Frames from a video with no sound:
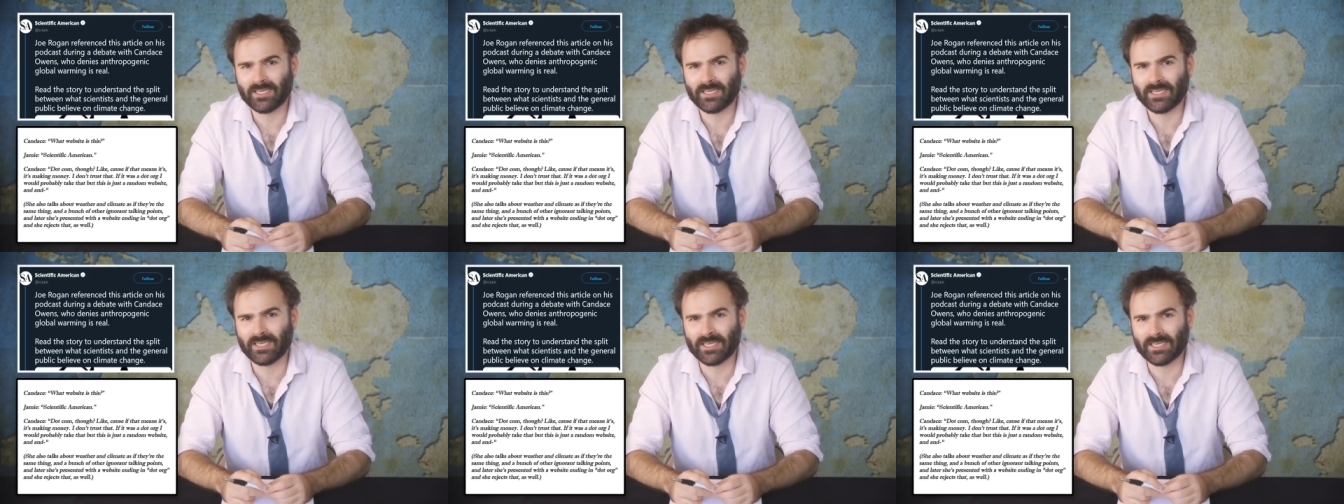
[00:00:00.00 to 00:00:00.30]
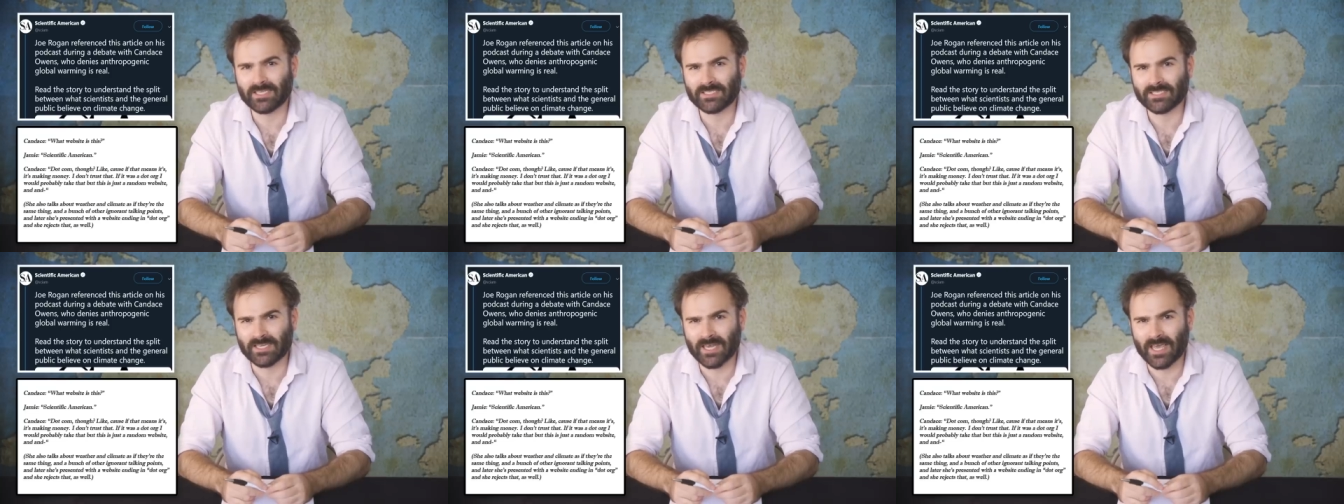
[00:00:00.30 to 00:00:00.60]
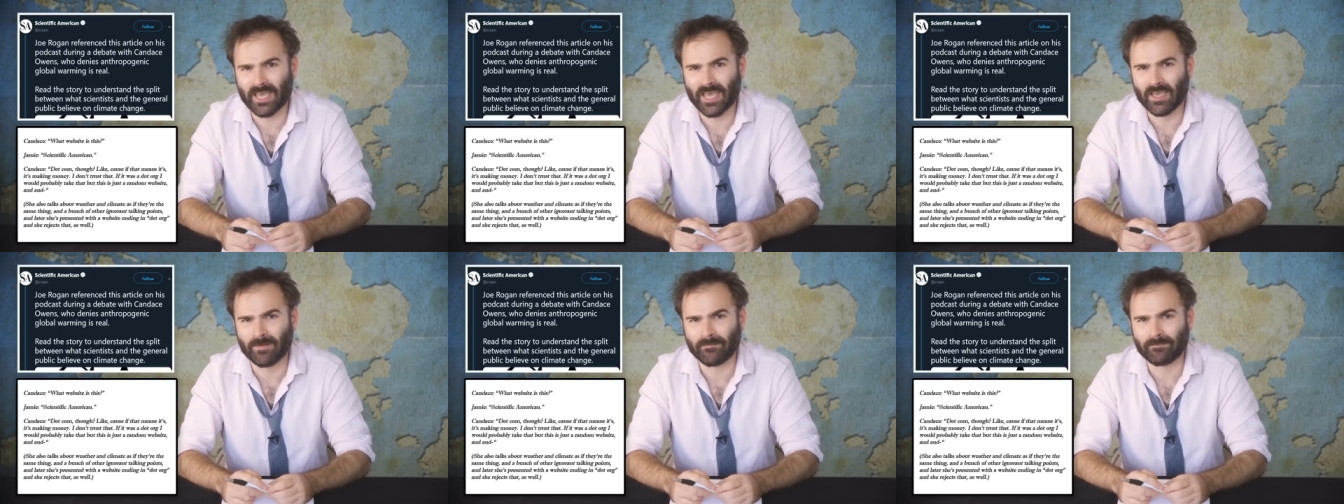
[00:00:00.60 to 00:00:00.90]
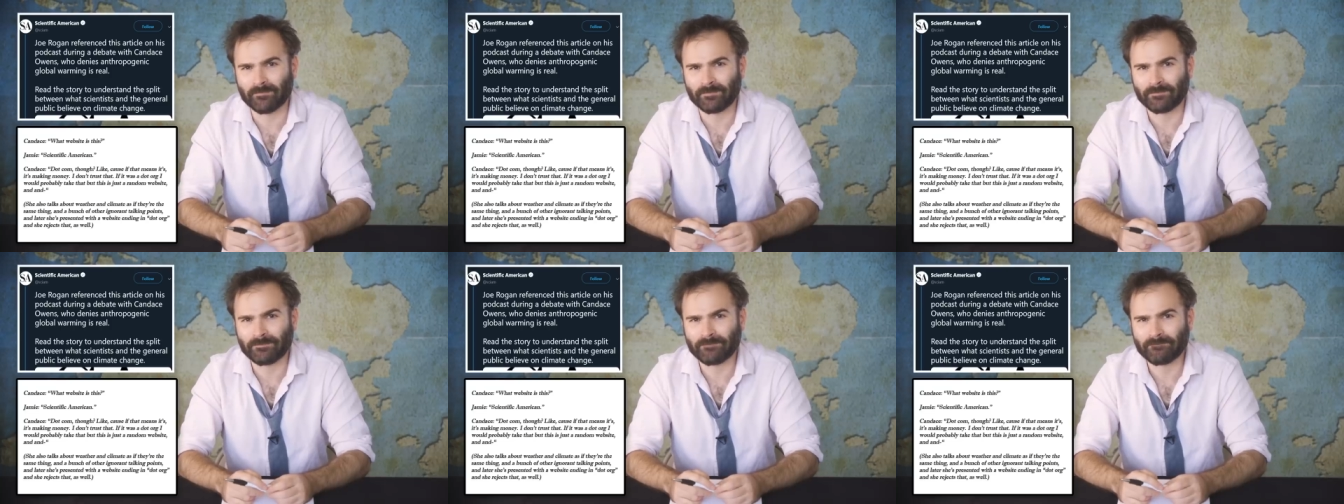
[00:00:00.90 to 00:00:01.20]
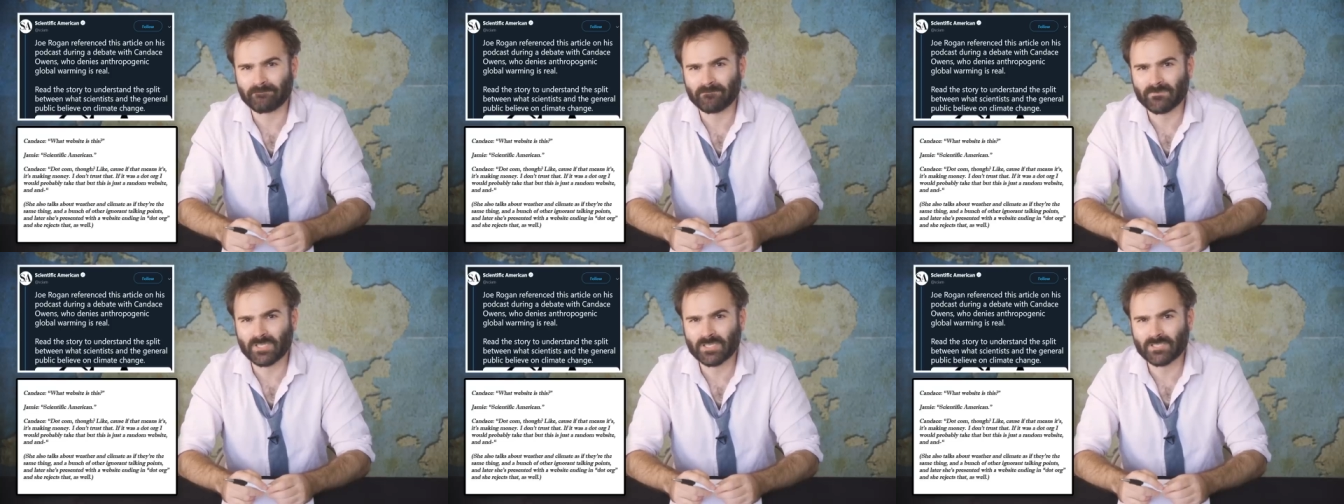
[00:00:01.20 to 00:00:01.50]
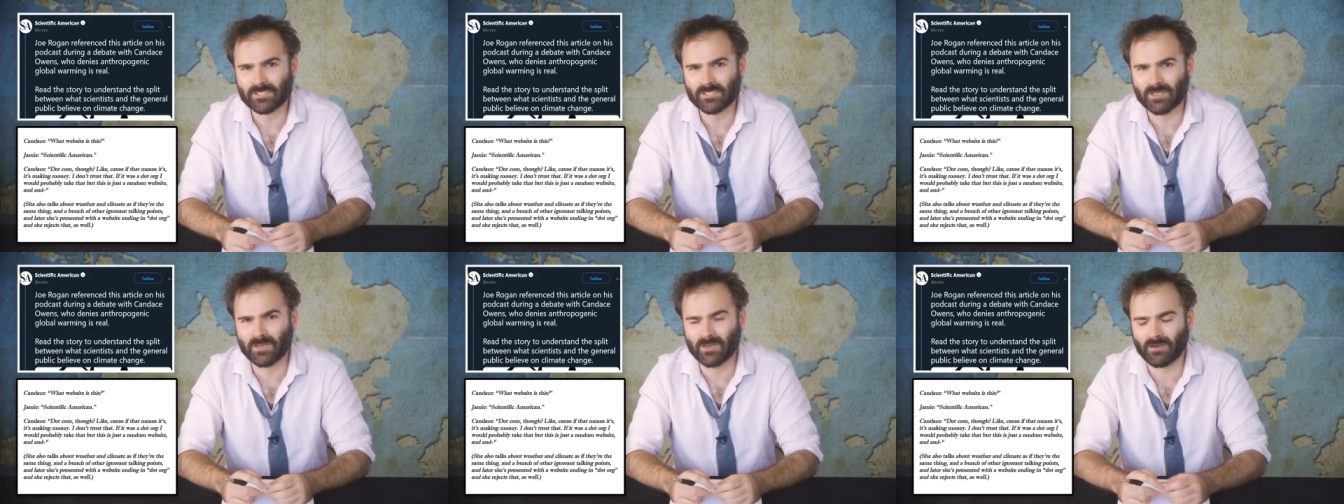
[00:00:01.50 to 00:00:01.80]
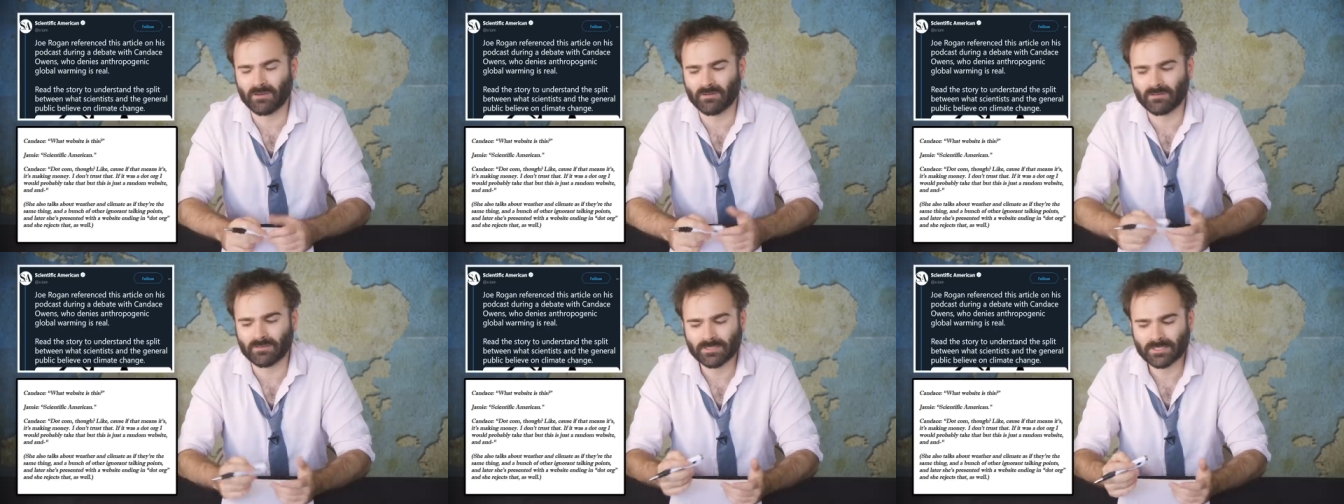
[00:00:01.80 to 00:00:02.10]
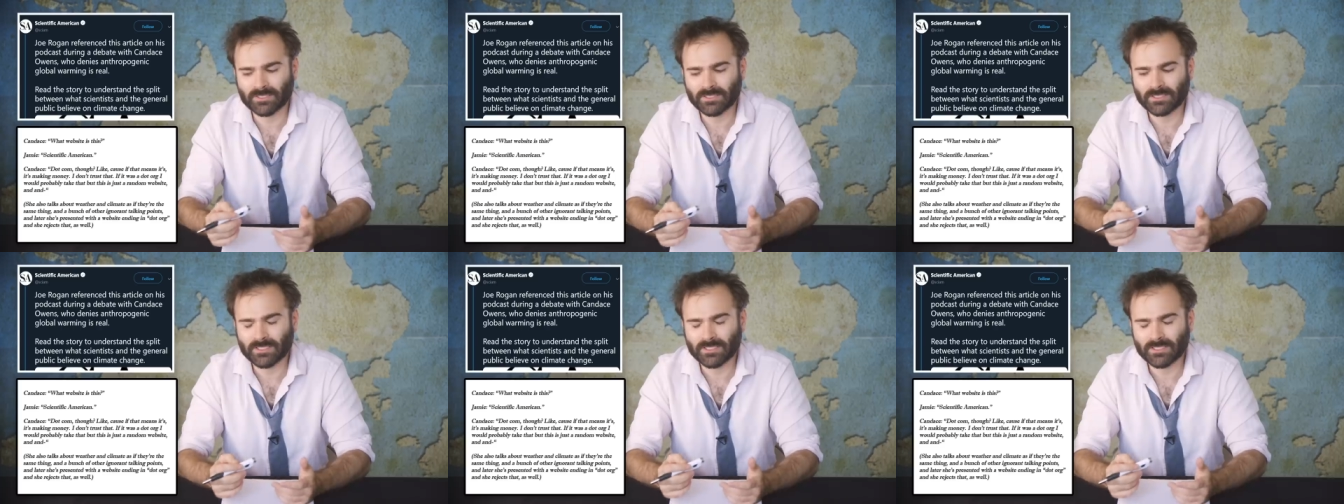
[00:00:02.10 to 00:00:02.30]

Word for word: in its name. So,